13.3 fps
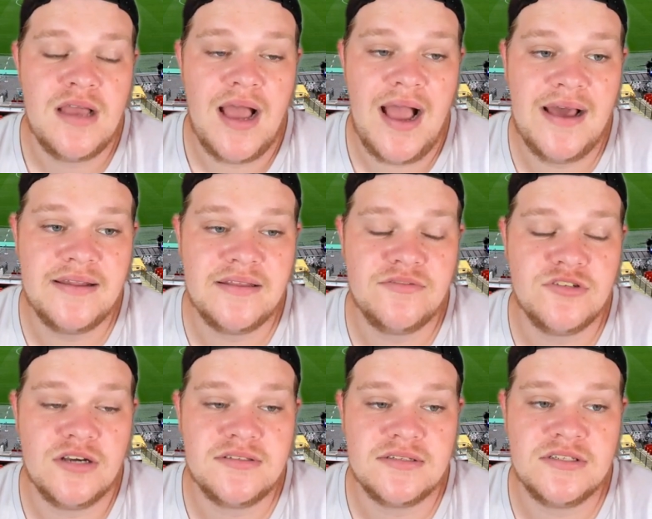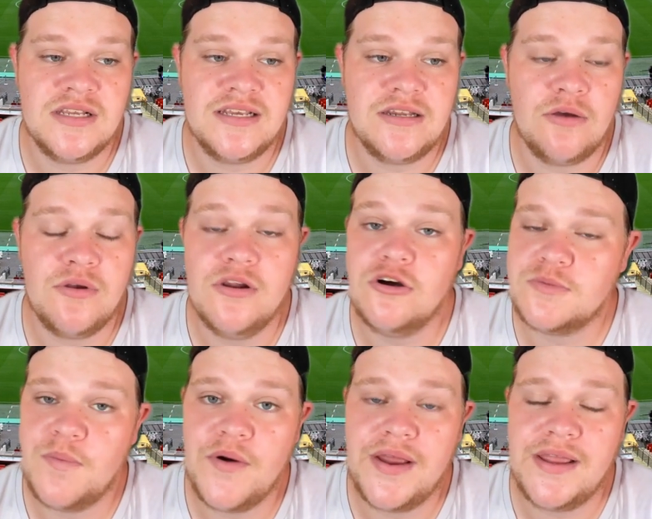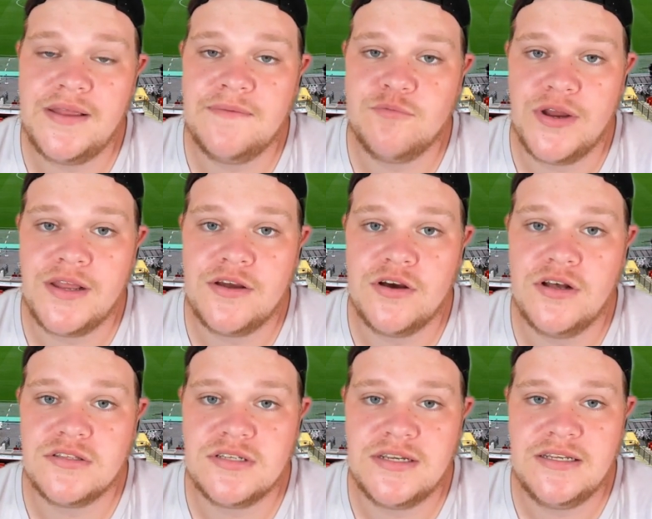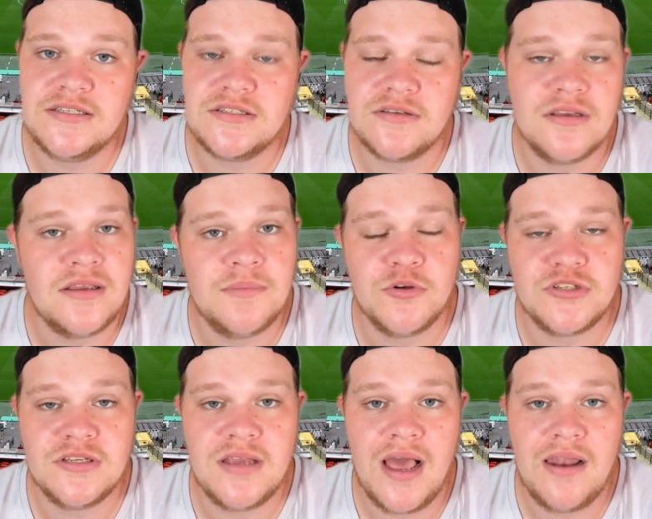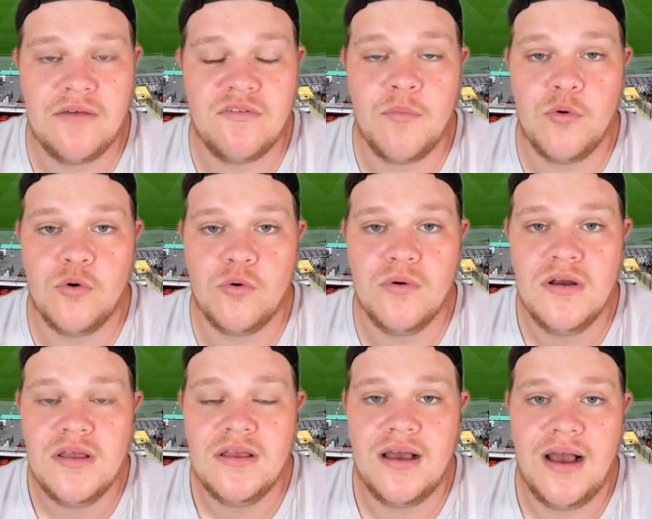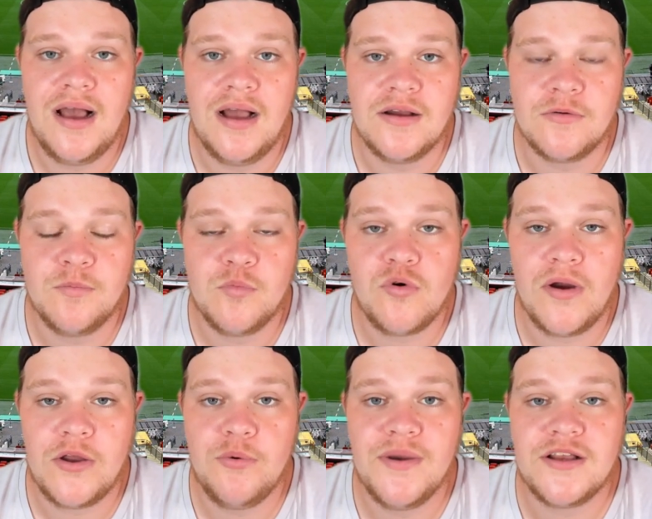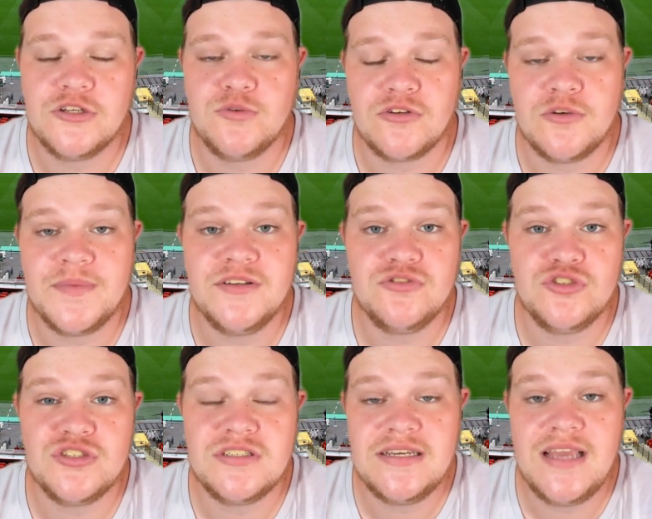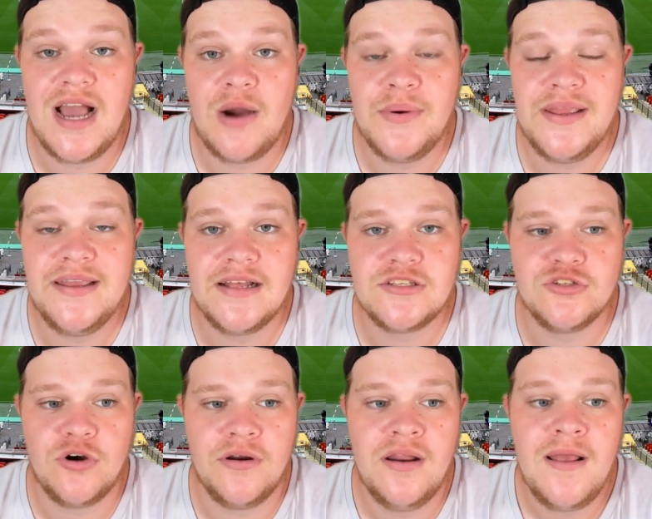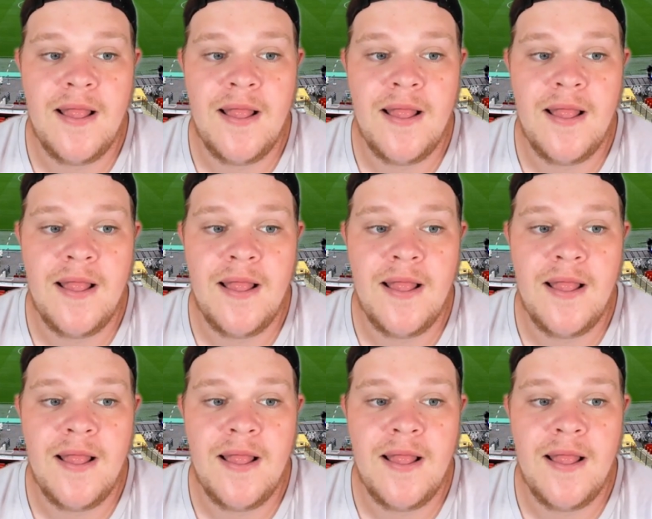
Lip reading: And they've signed Angelino, who looks pretty good. He puts in a hell of a ball, quite quick as well. So it'll be interesting to see how he gets on.